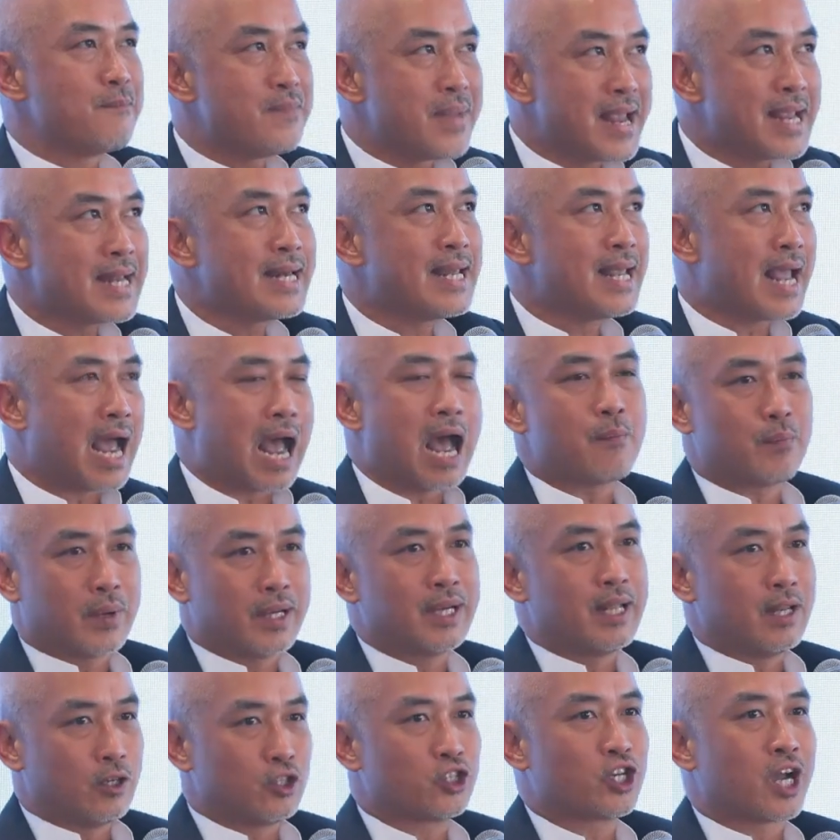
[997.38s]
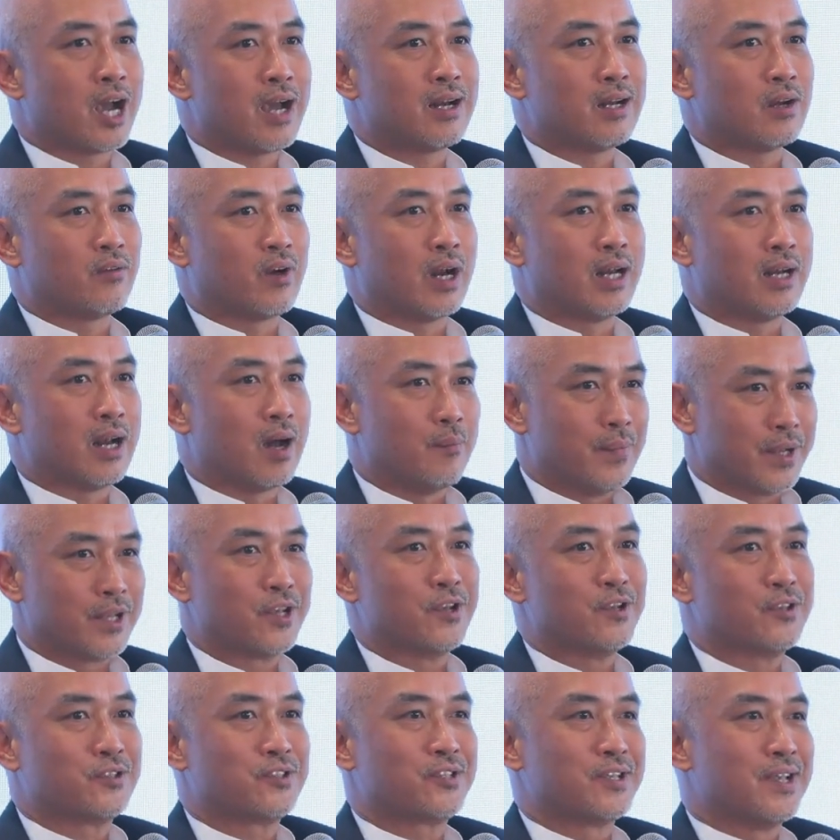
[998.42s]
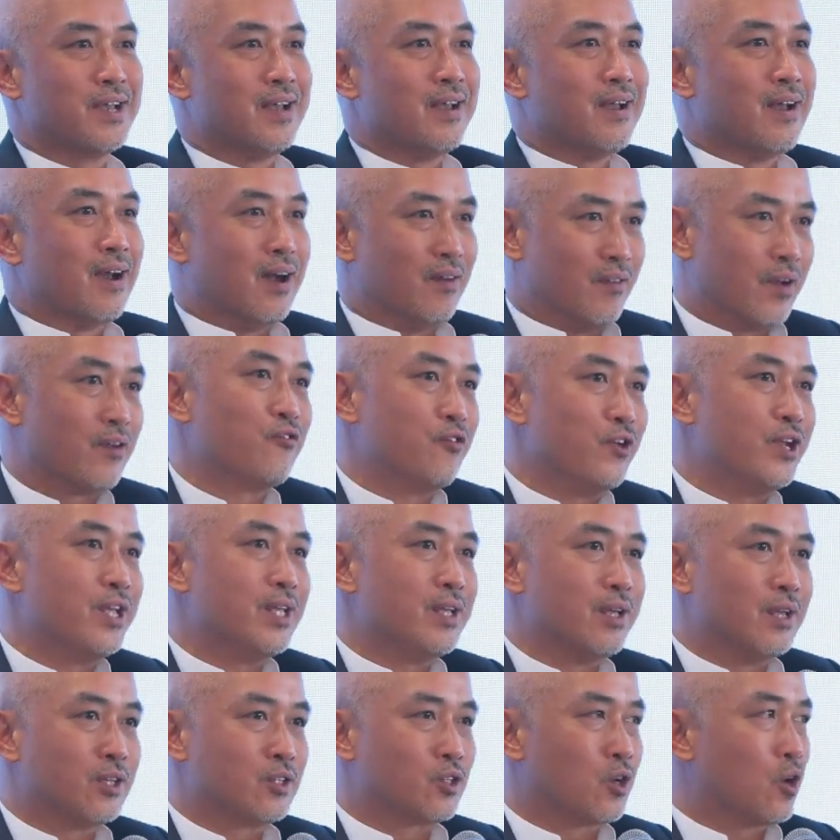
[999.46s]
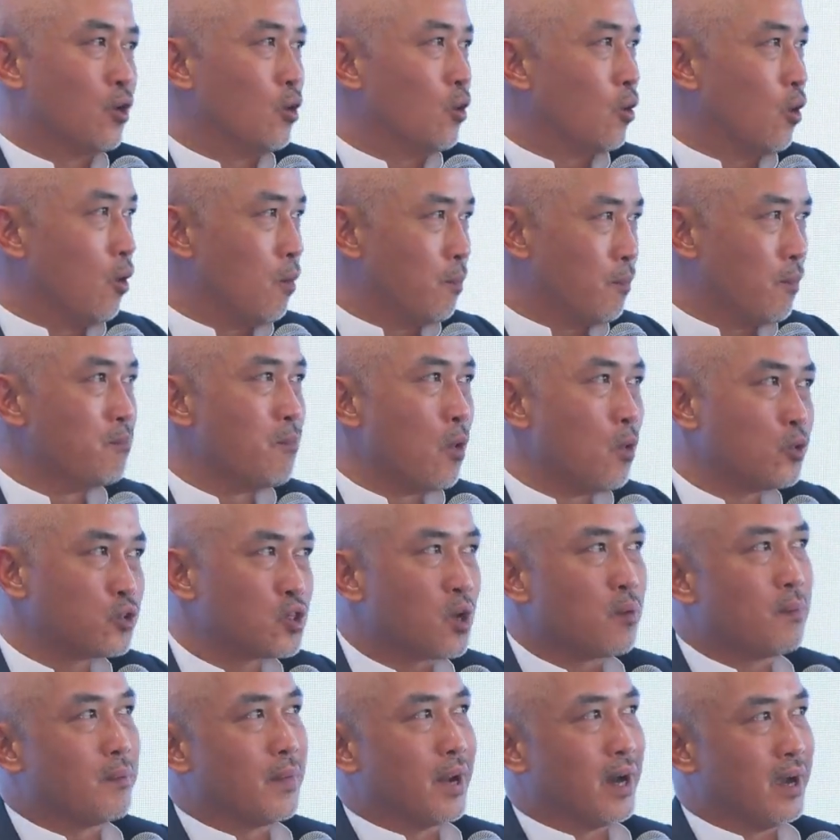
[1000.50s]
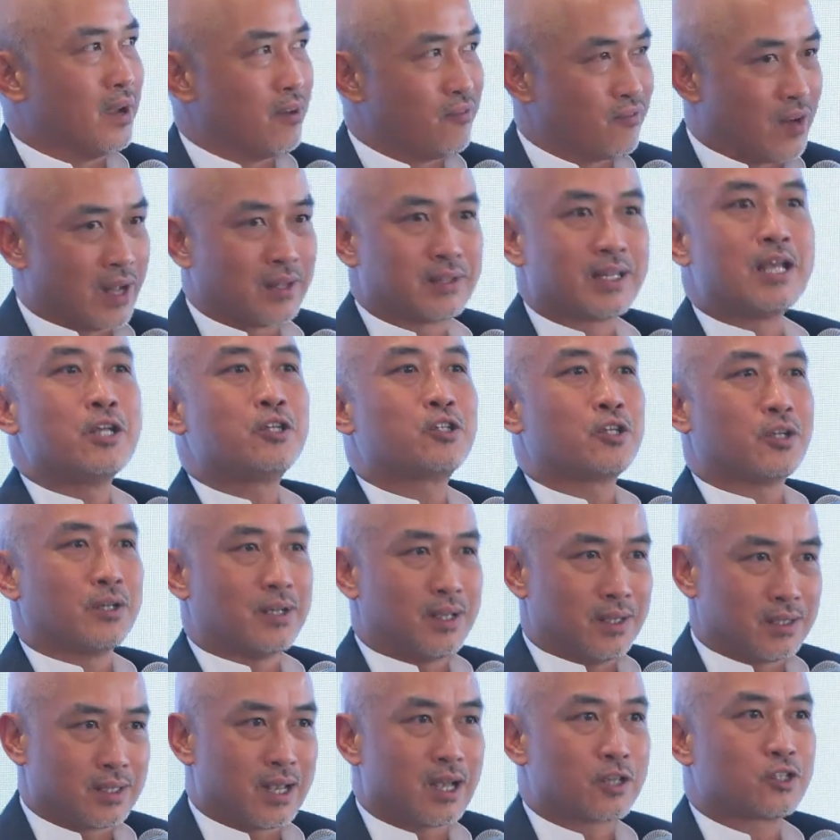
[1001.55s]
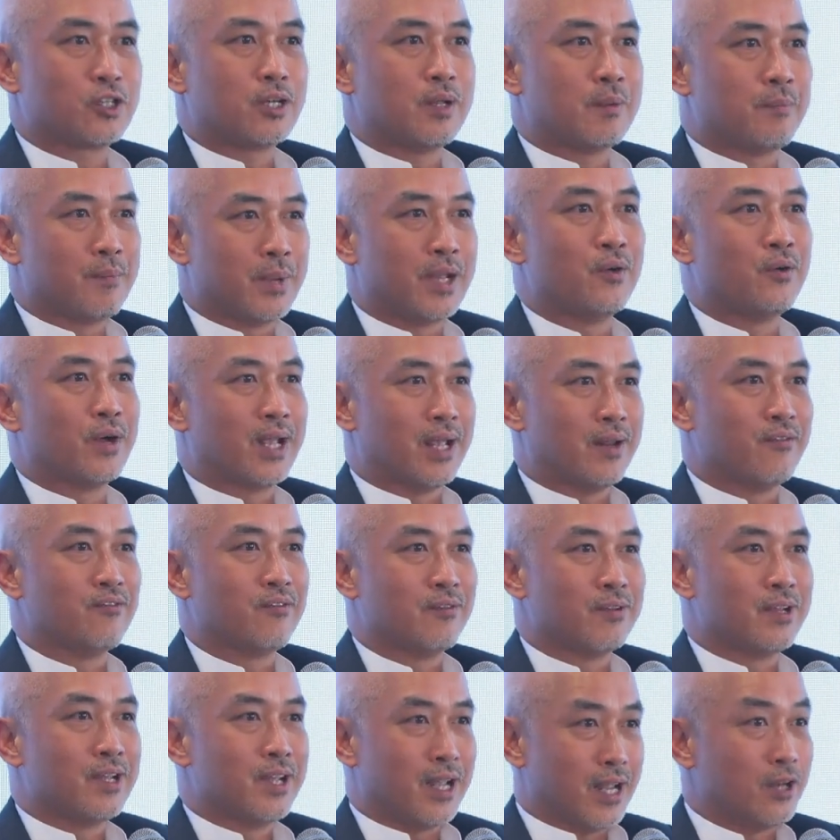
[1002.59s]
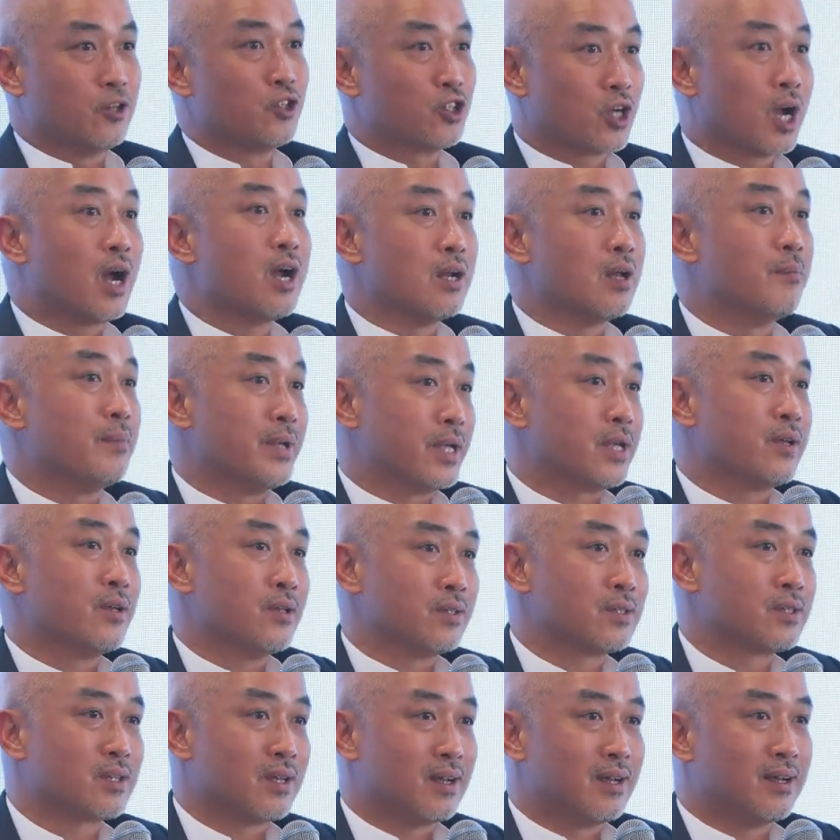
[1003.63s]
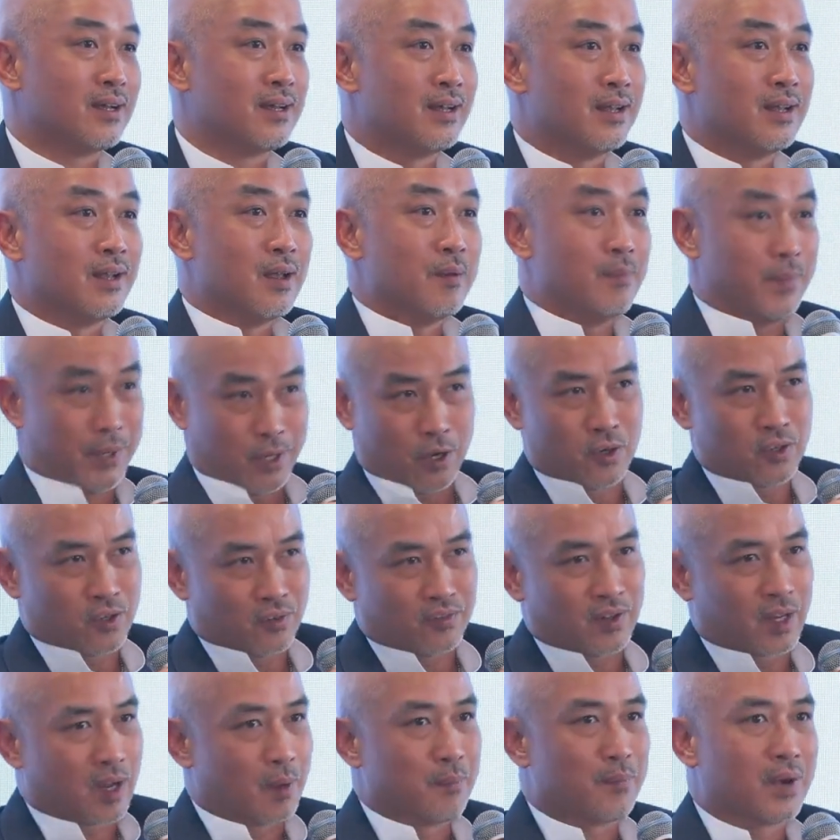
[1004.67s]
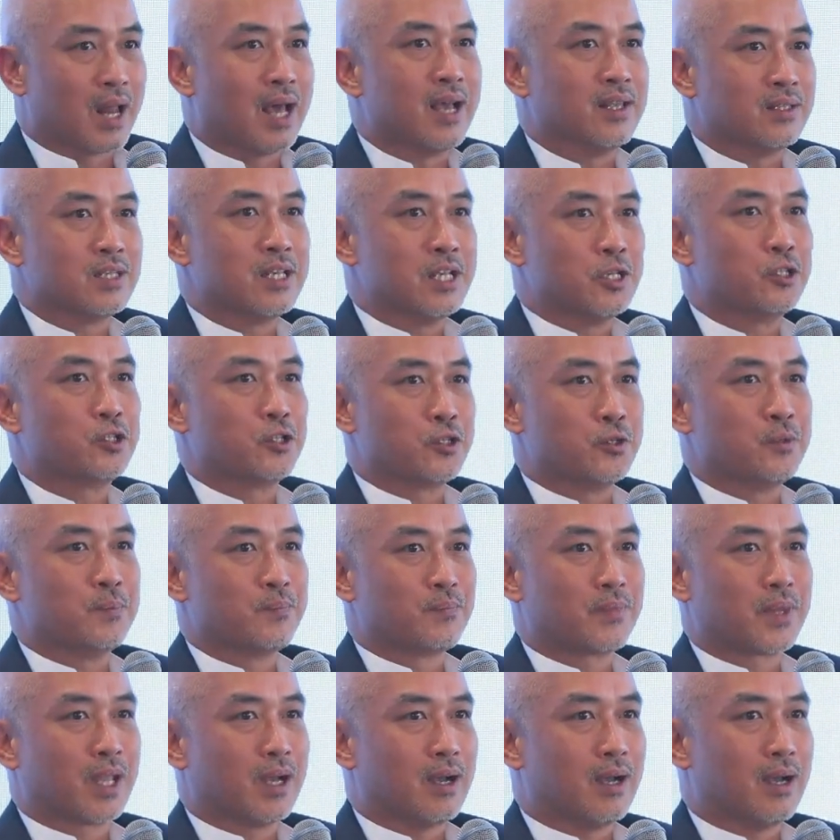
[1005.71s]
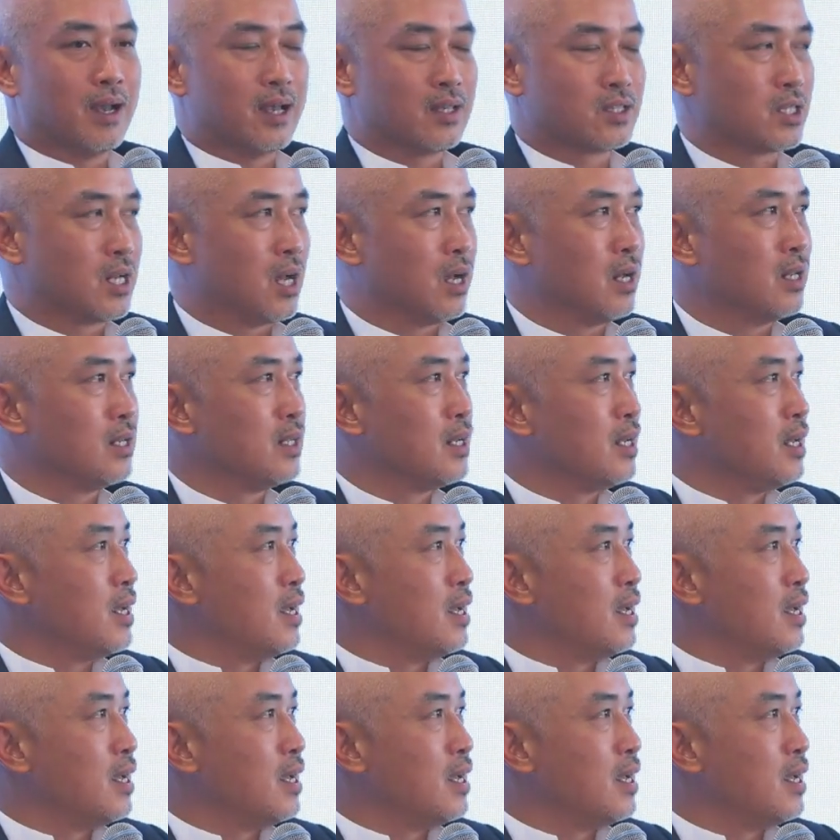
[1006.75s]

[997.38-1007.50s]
mainly happen in China right now, because I think 3 years ago, most of my foundation is actually built in China because of the compliance issue at start.